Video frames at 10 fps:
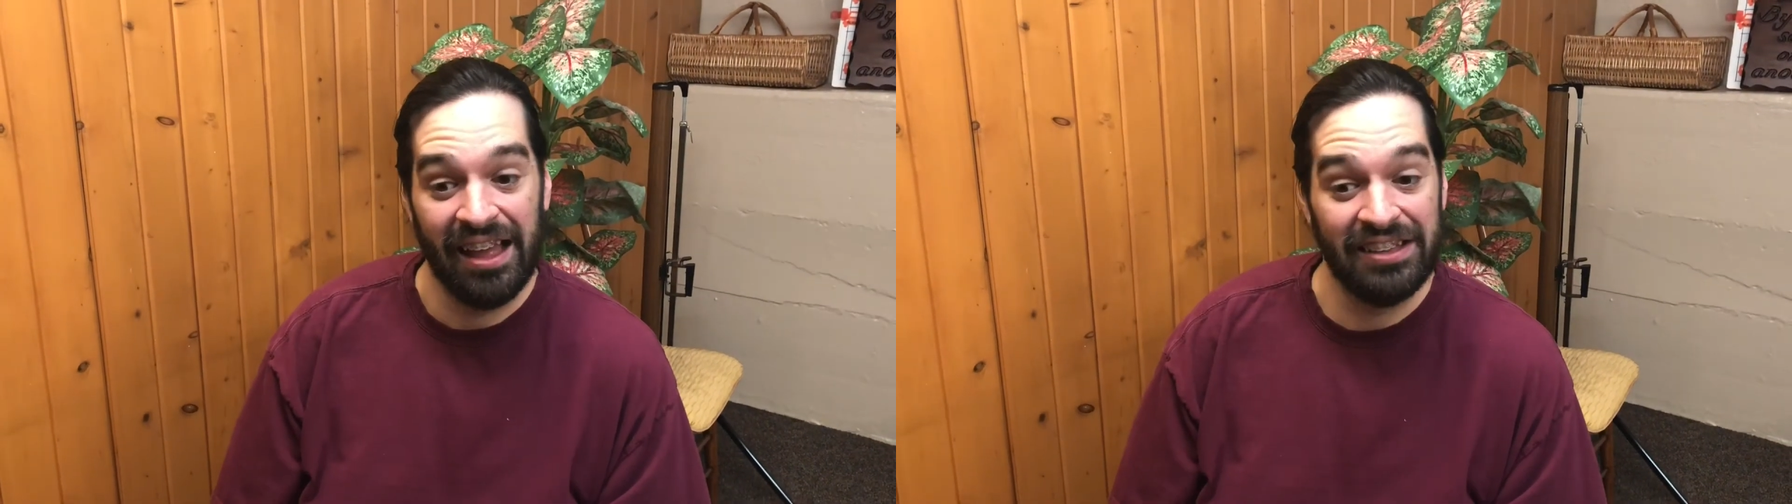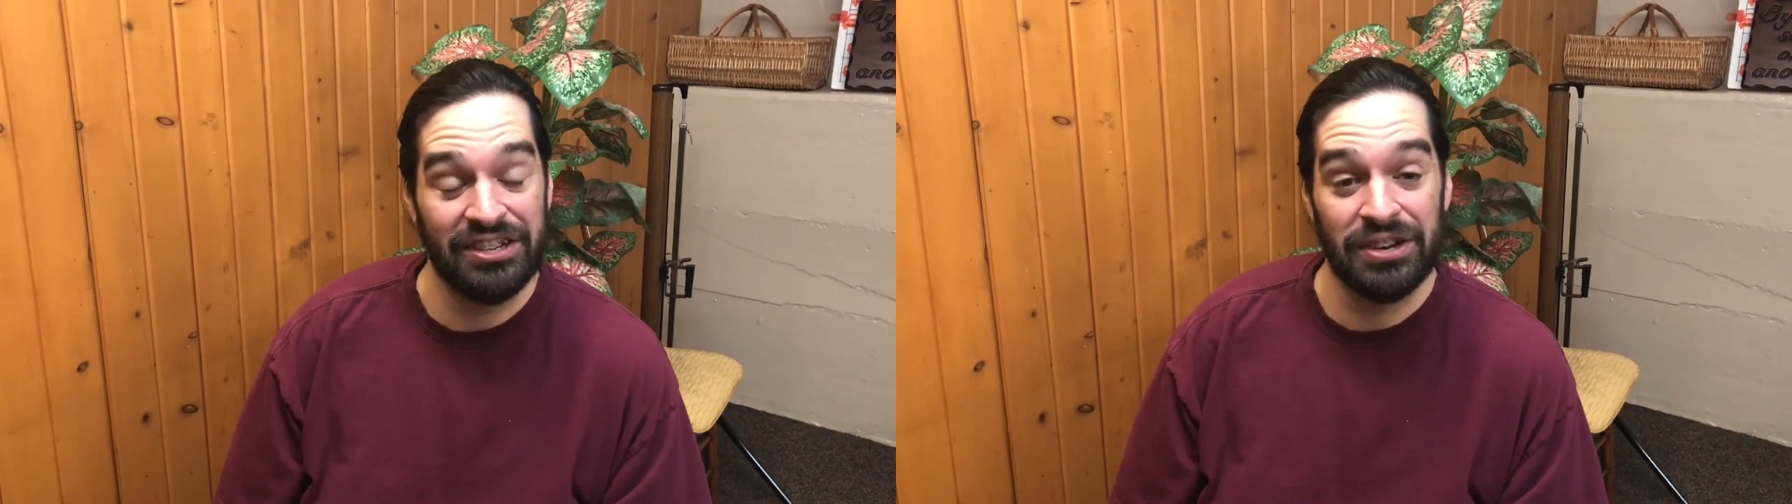
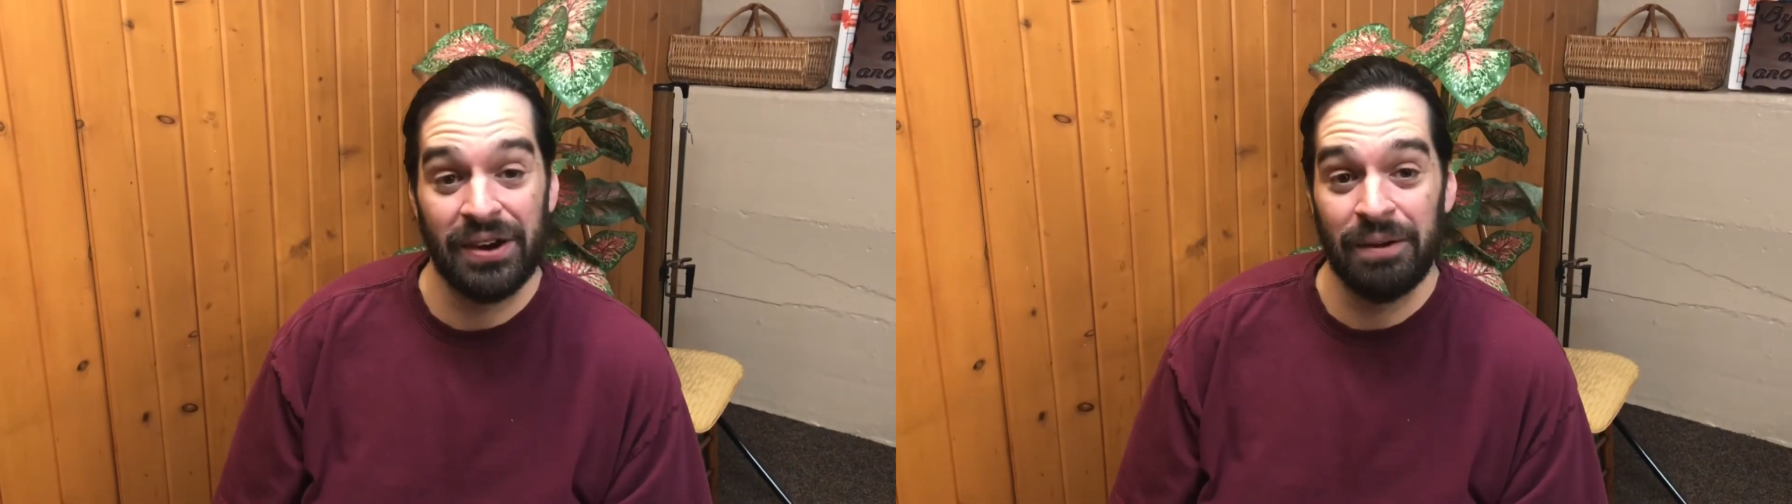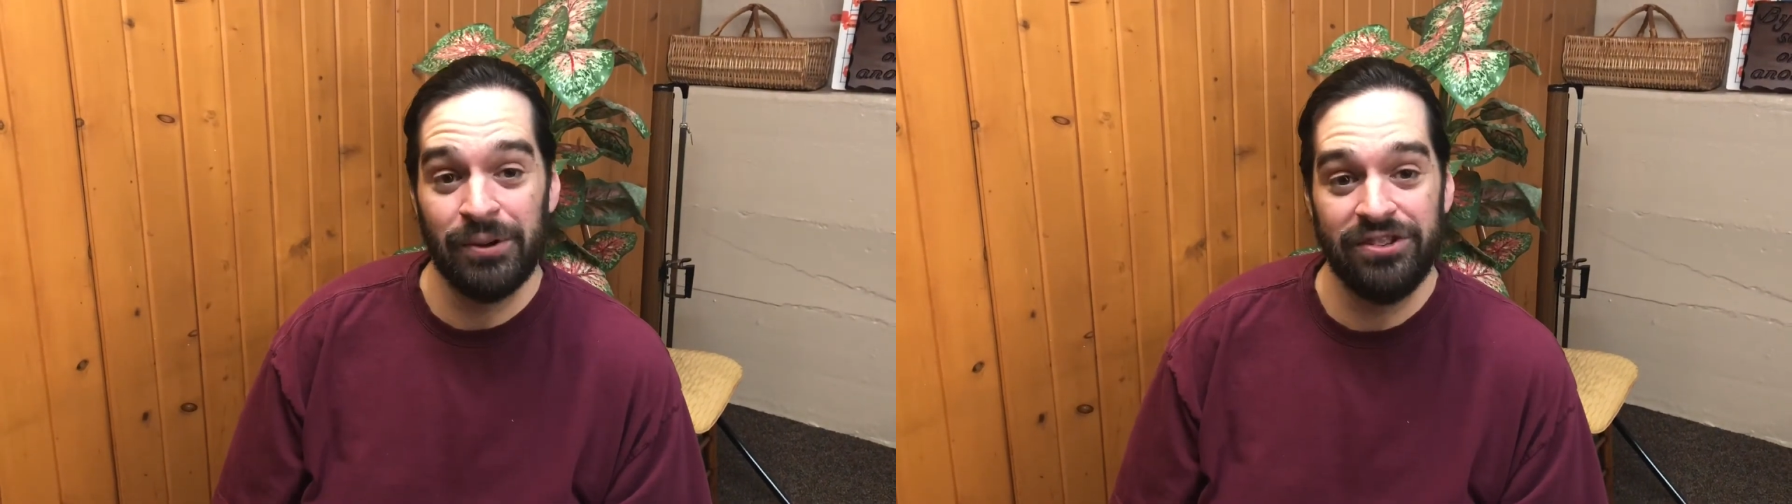You know,
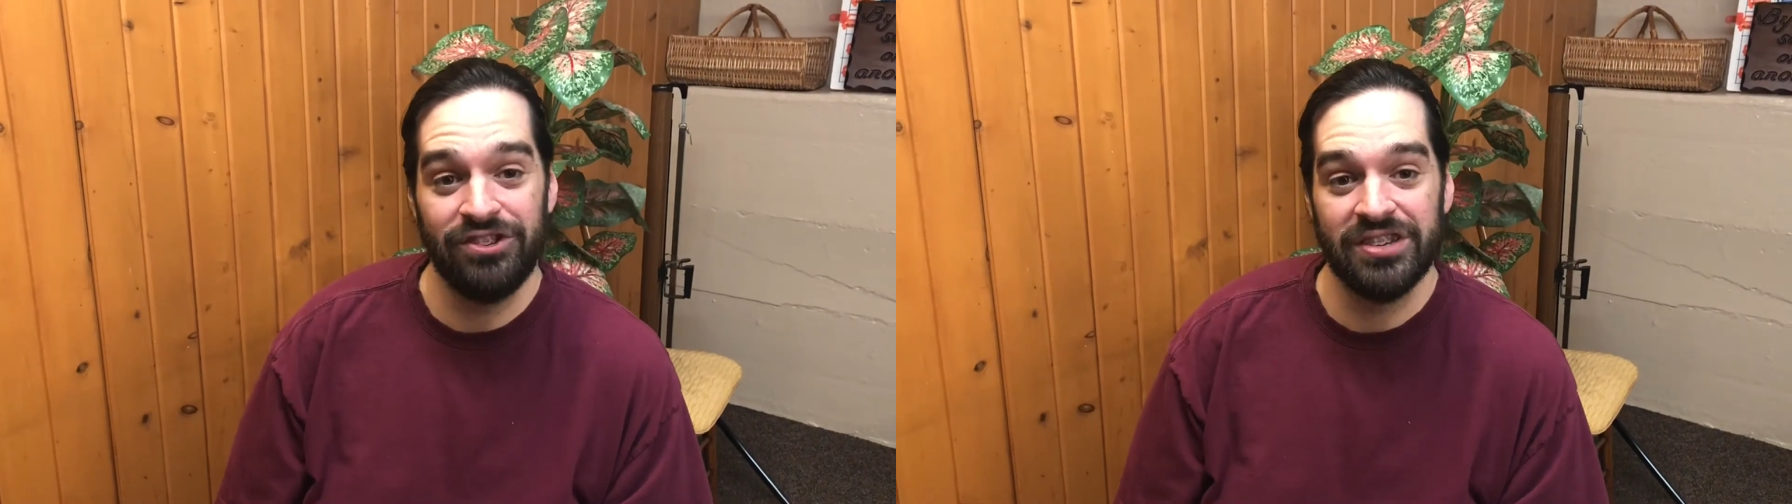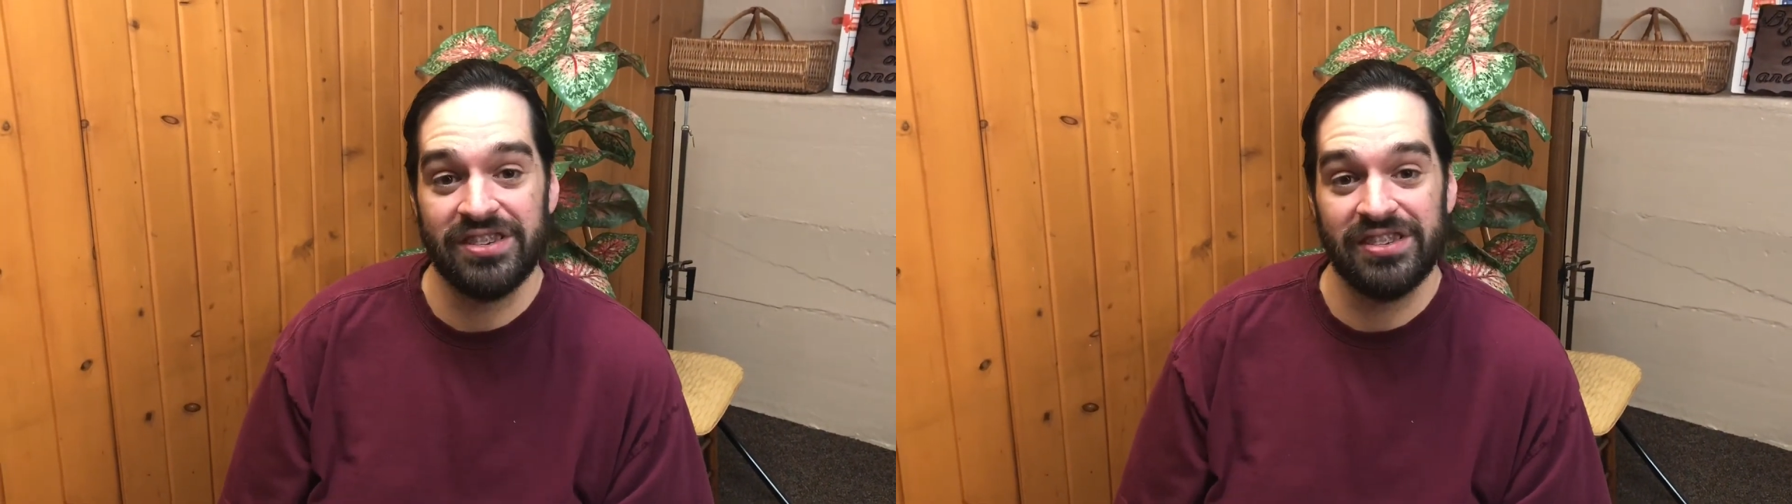I would
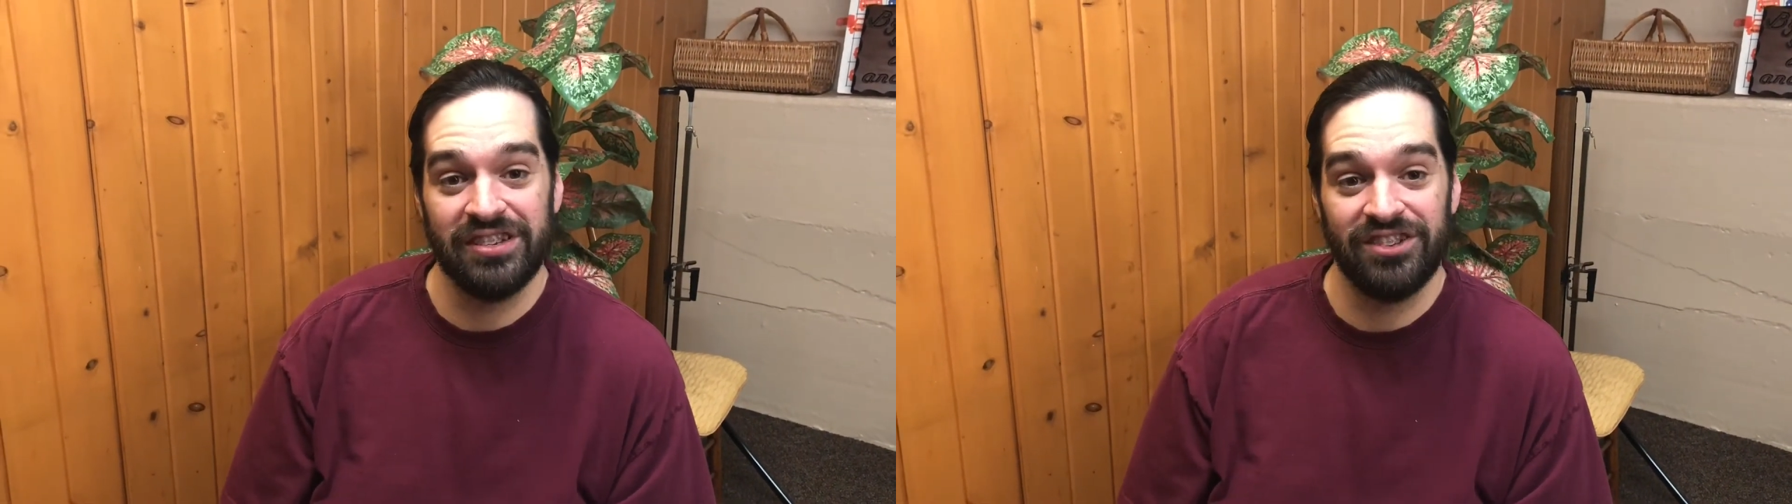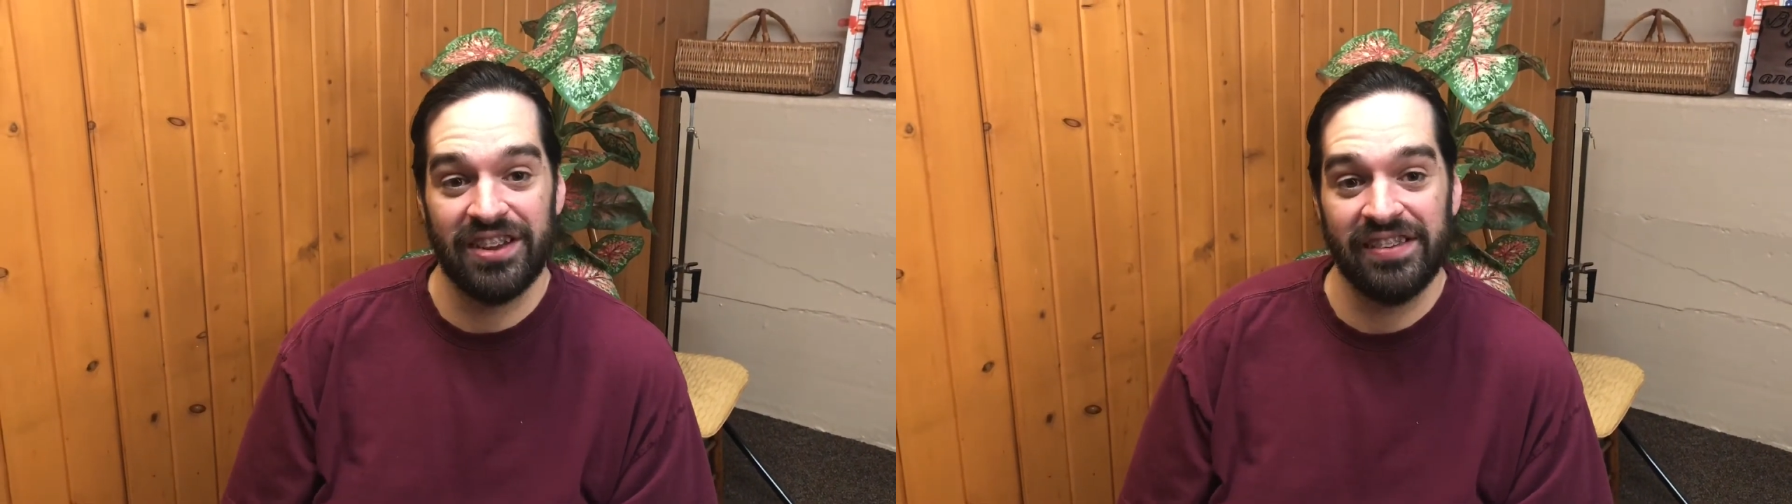just
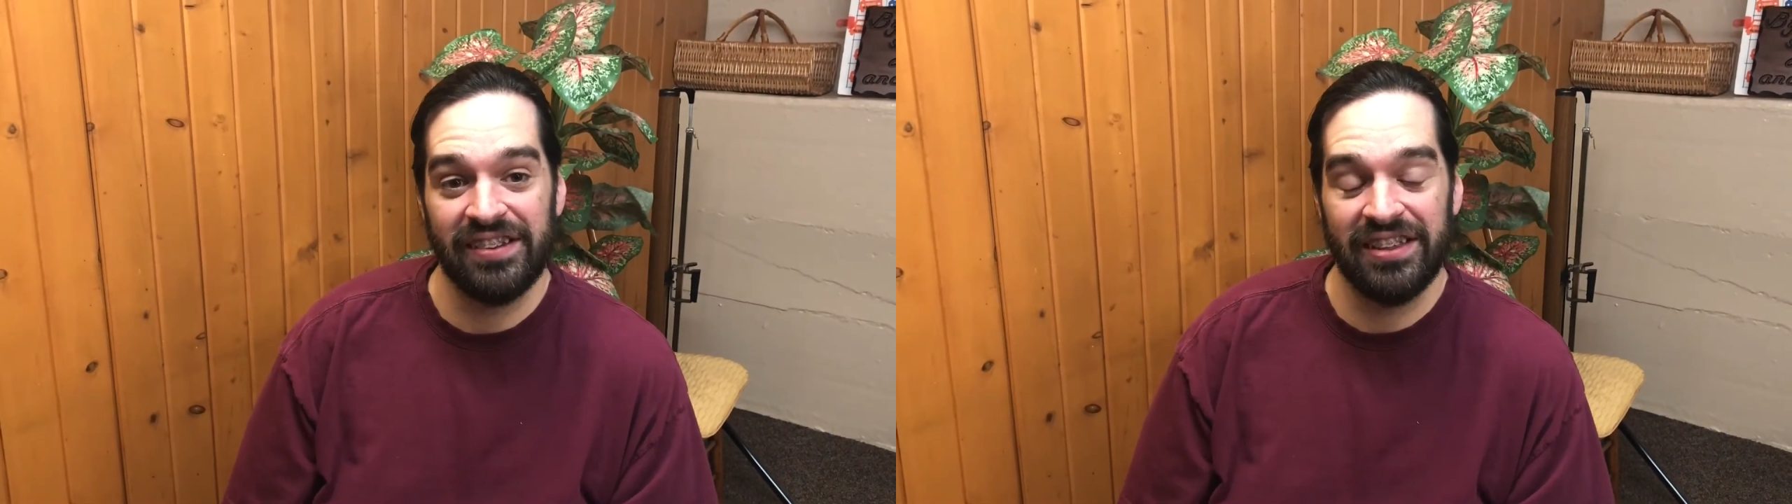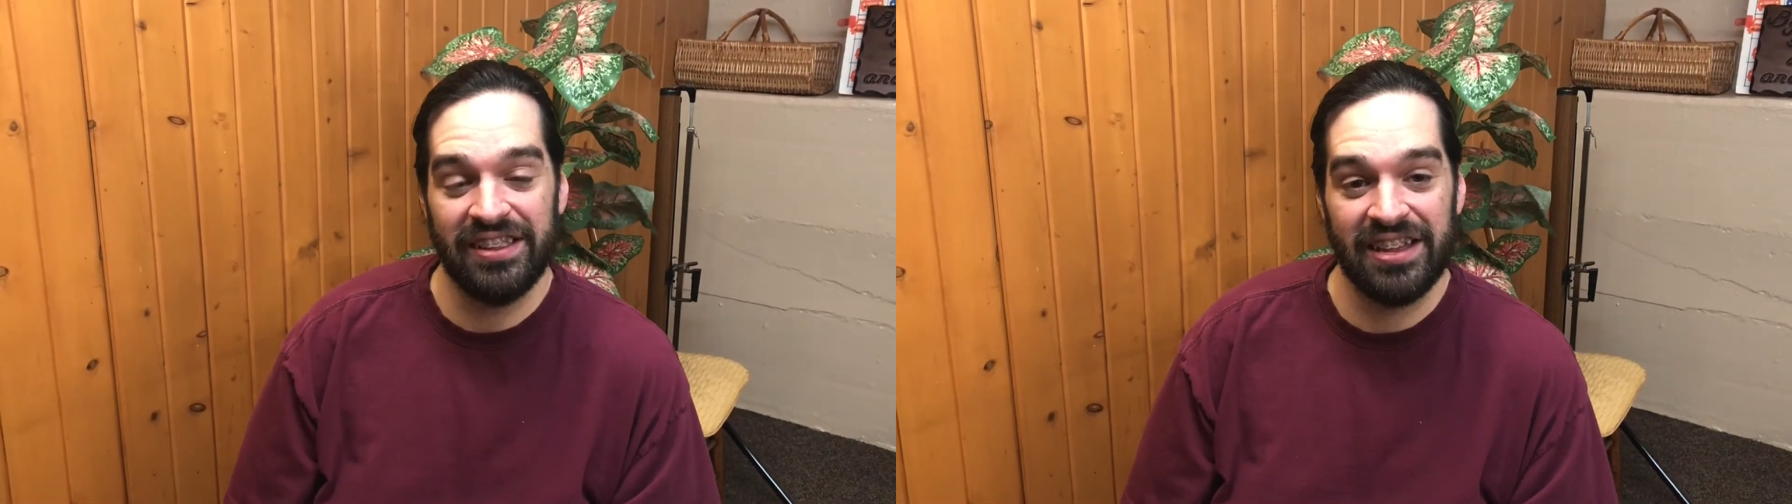suggest